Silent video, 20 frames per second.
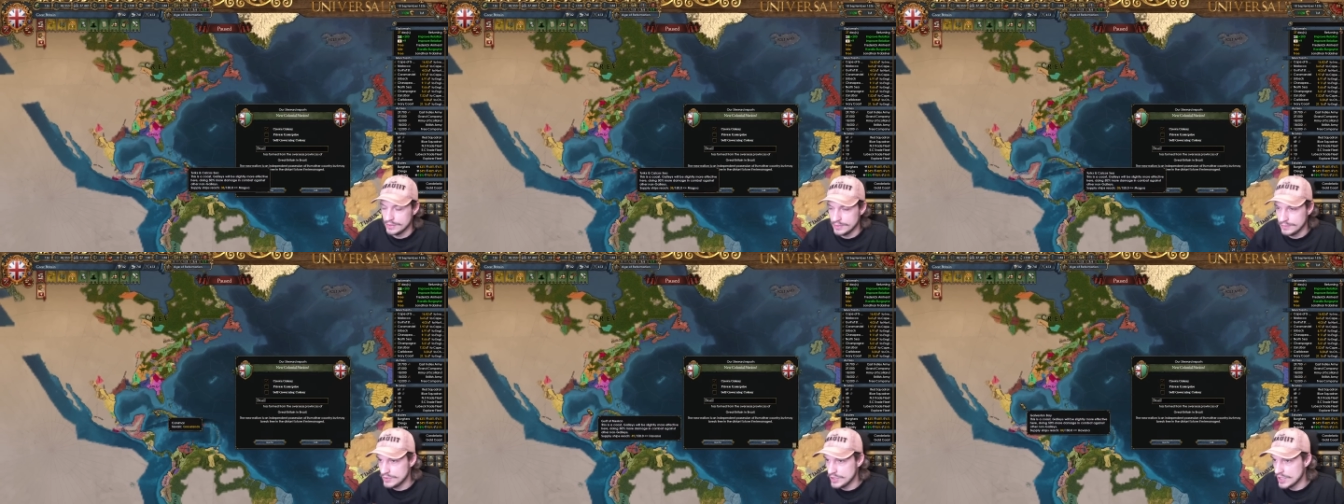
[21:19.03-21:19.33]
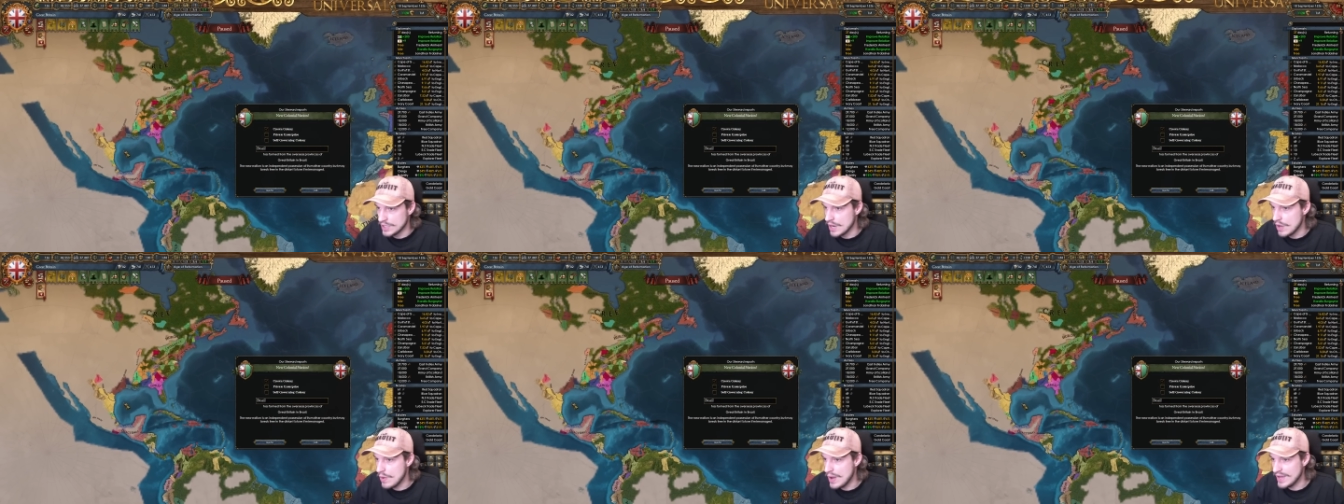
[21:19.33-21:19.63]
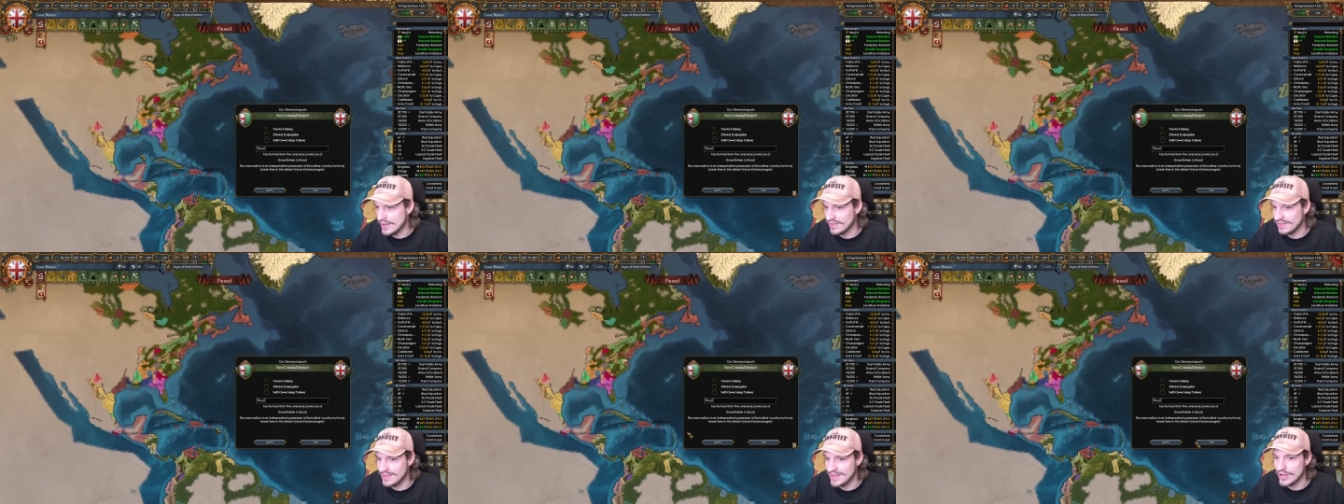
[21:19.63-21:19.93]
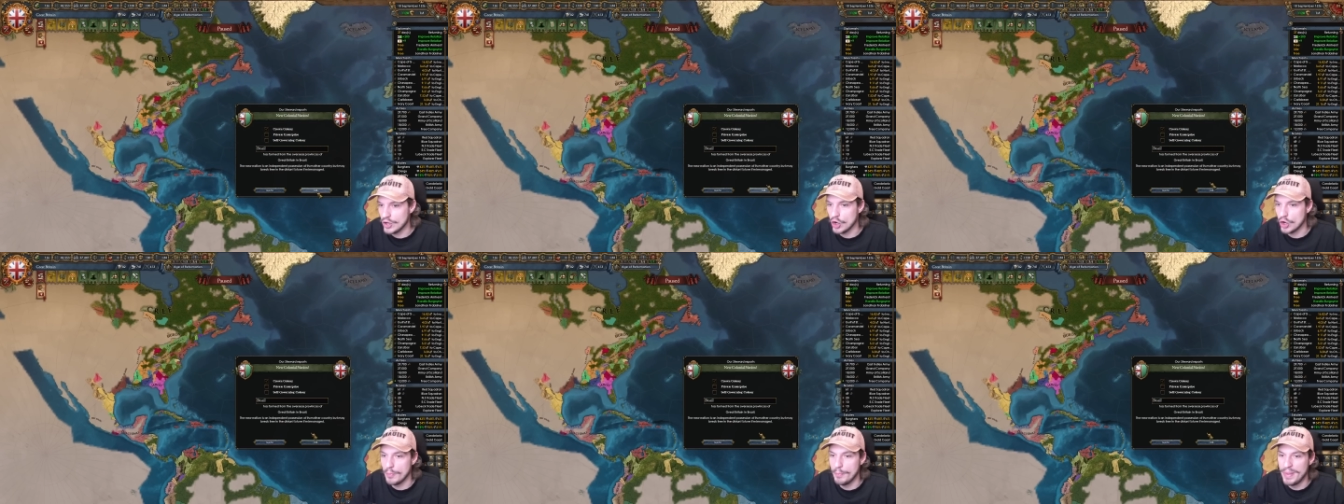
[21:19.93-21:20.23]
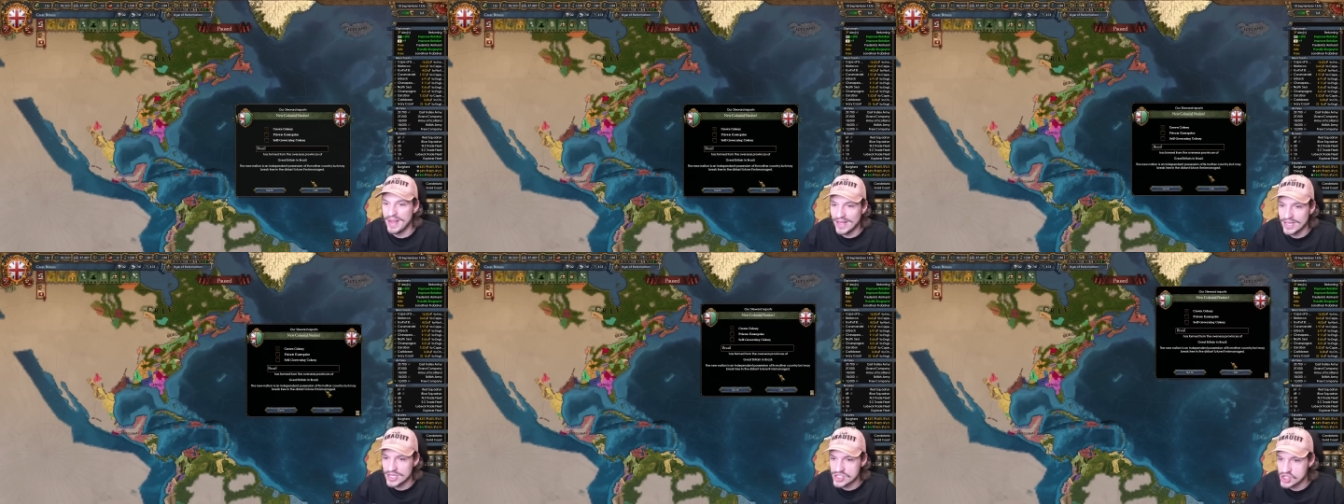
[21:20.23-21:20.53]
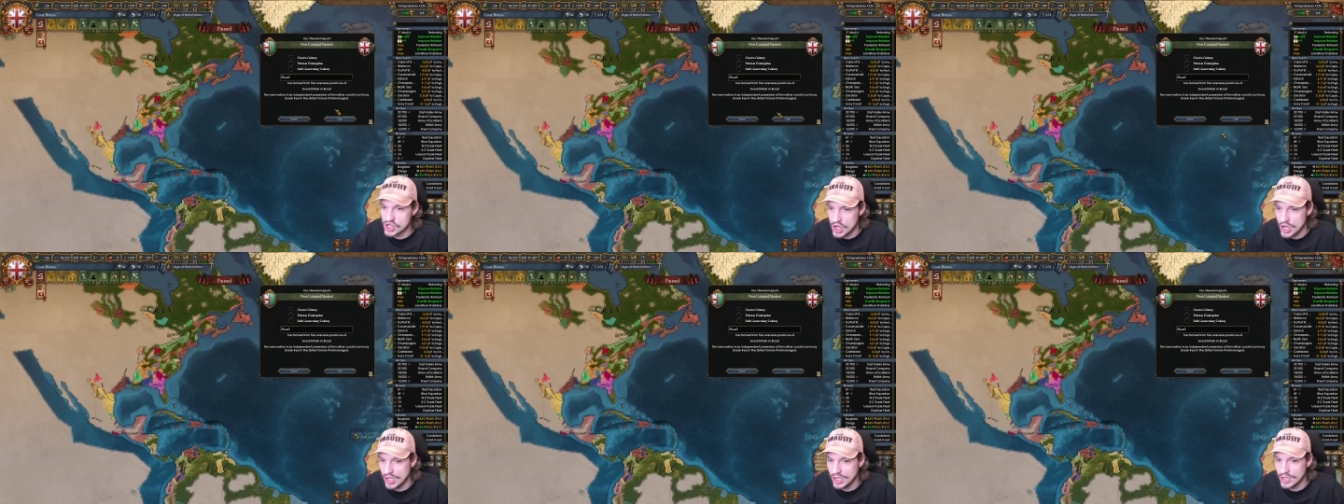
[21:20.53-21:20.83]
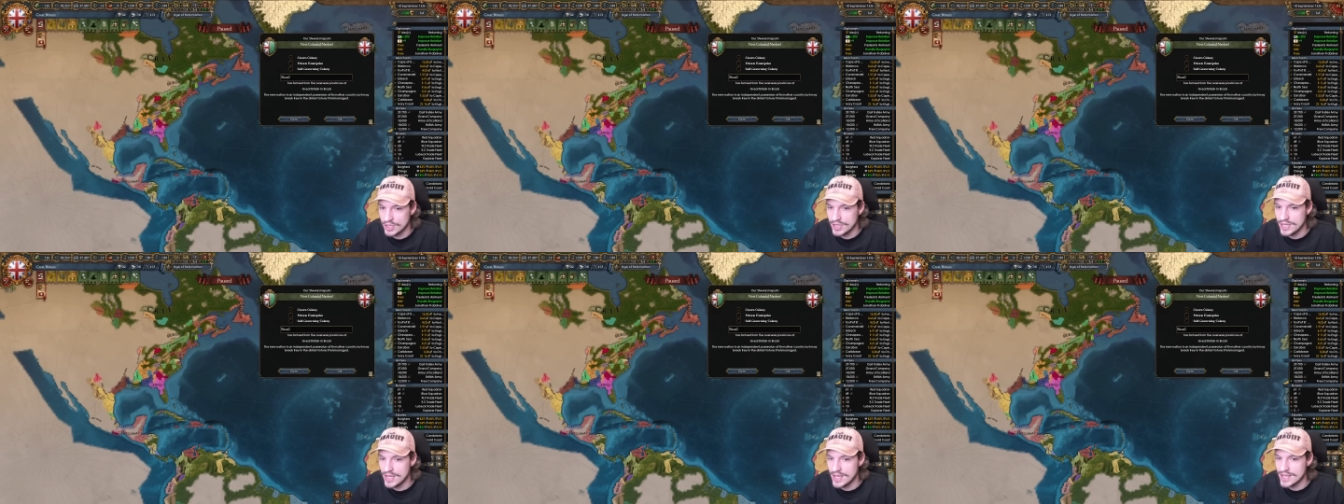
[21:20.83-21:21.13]
You know, I think our biggest
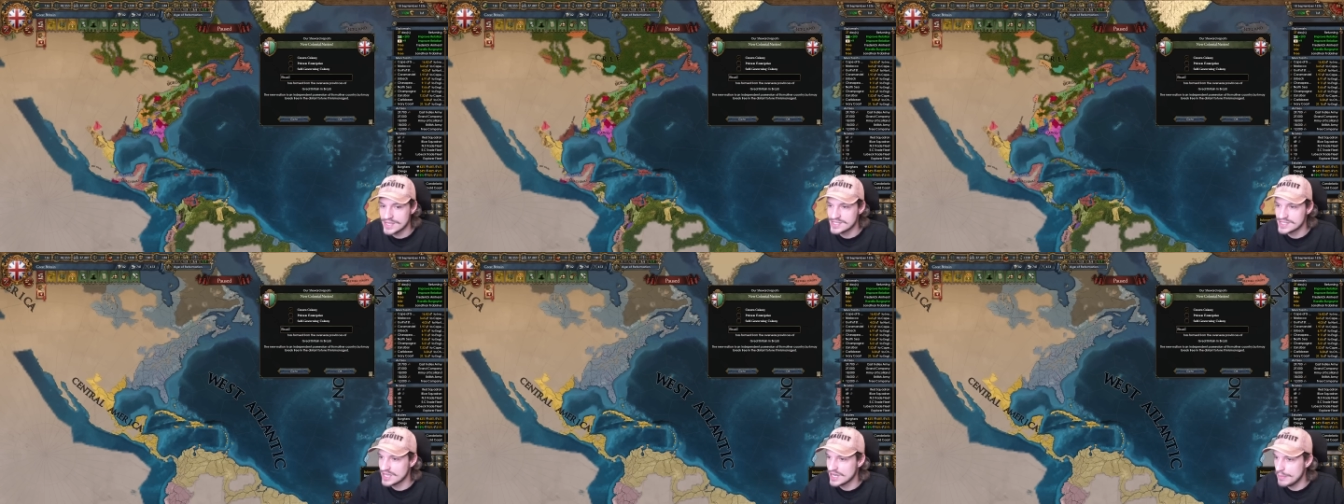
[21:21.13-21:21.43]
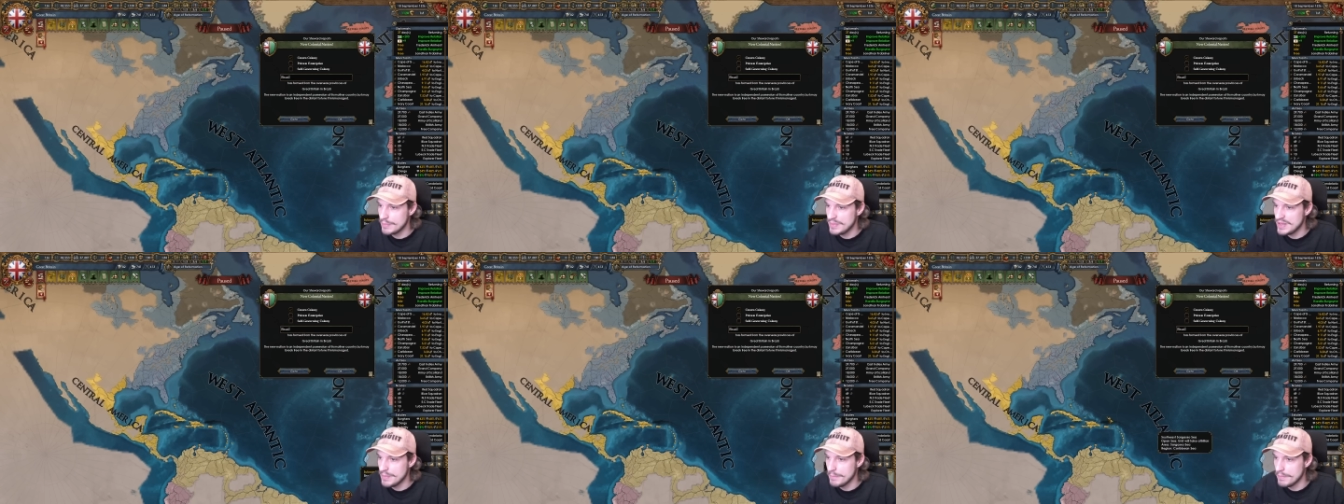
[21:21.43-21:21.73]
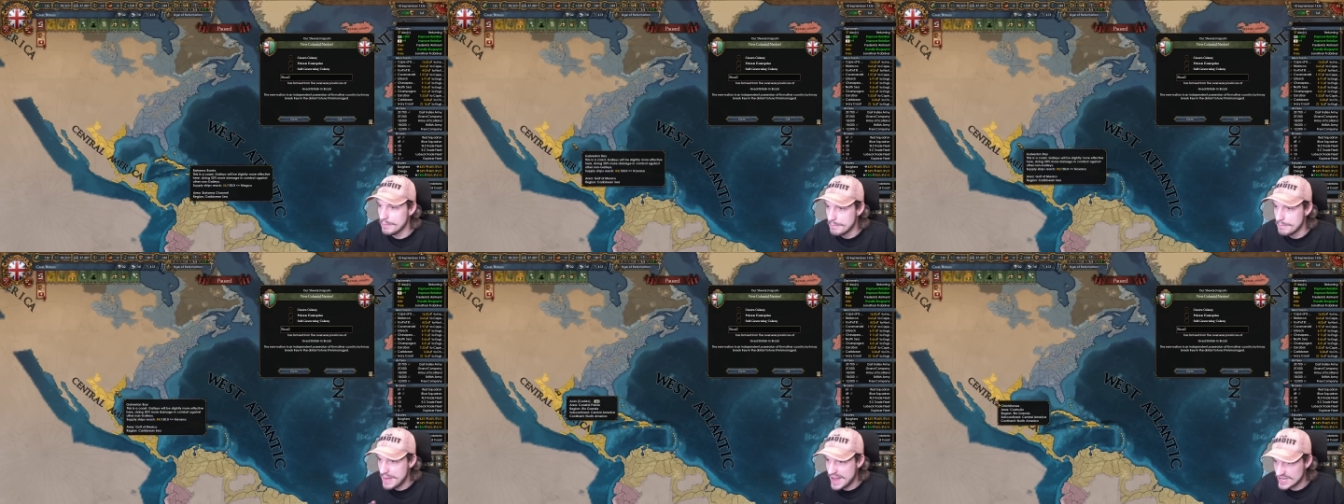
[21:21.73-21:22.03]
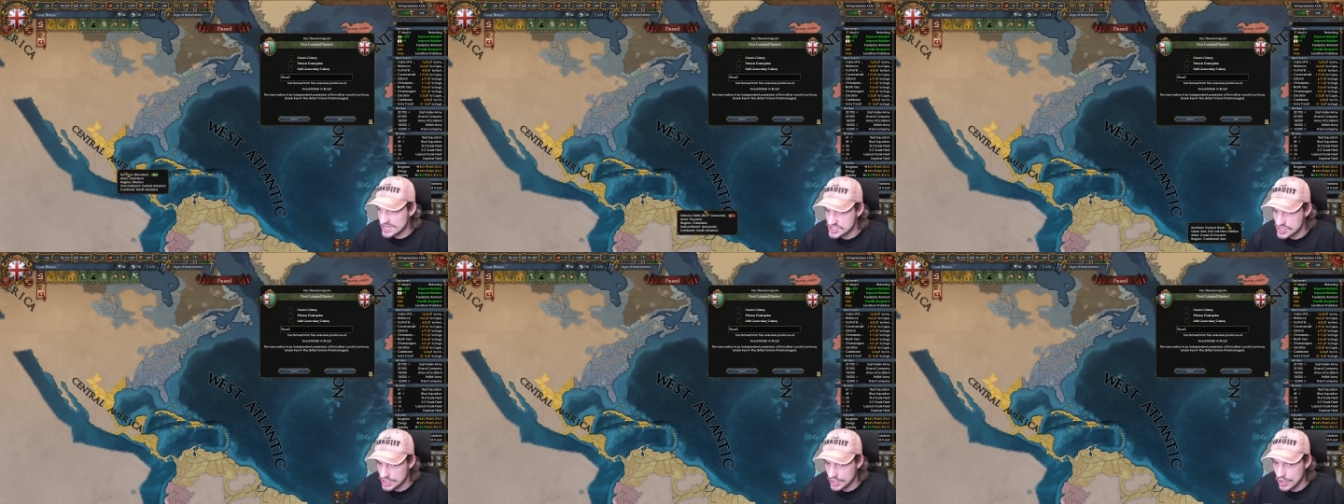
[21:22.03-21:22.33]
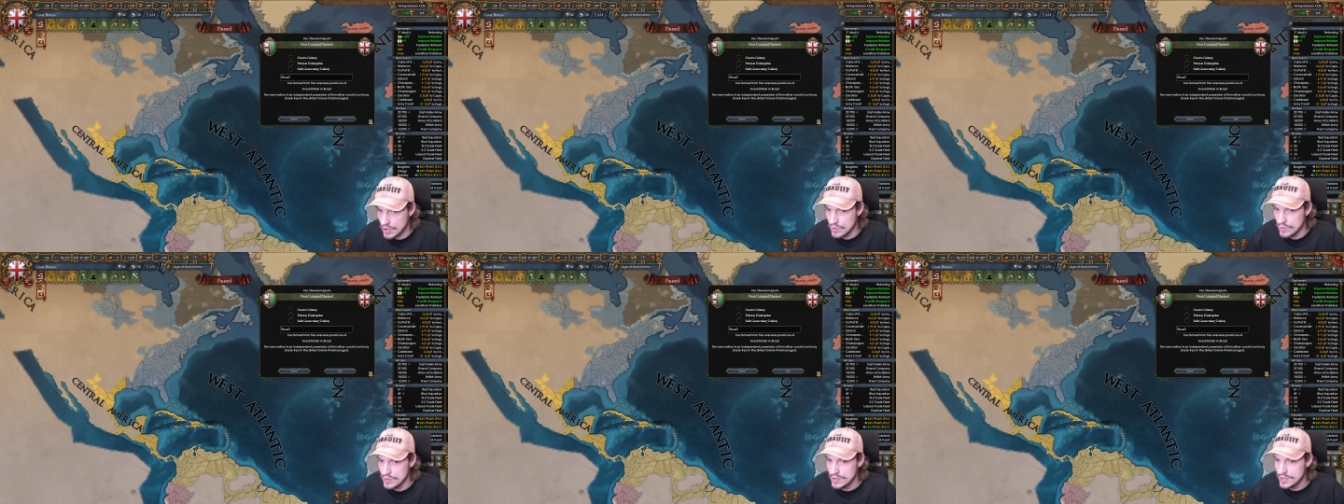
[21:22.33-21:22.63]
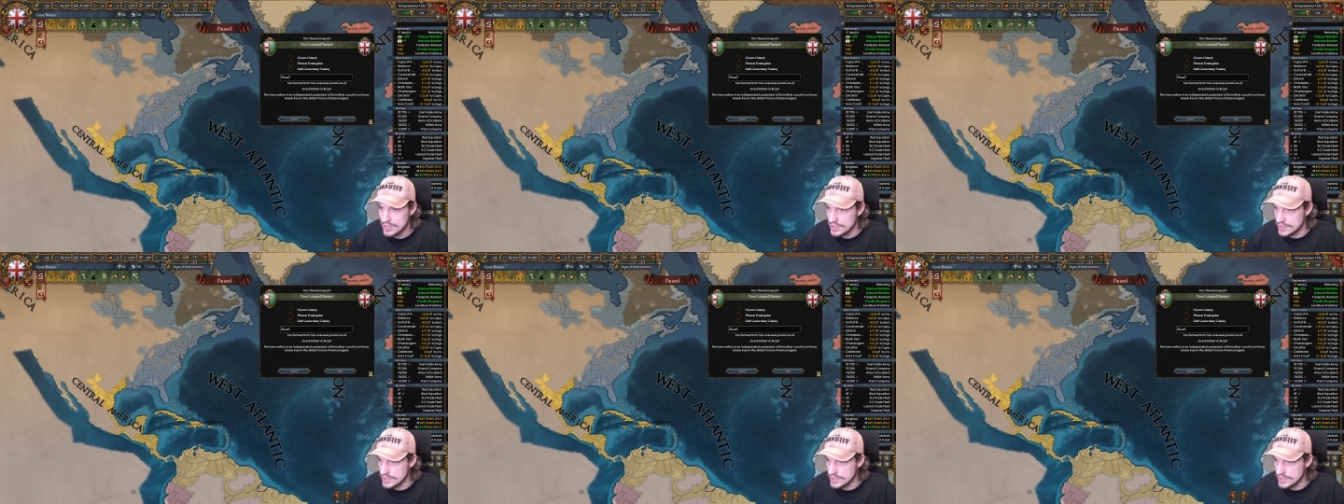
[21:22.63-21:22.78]
colony is gonna be Mexico,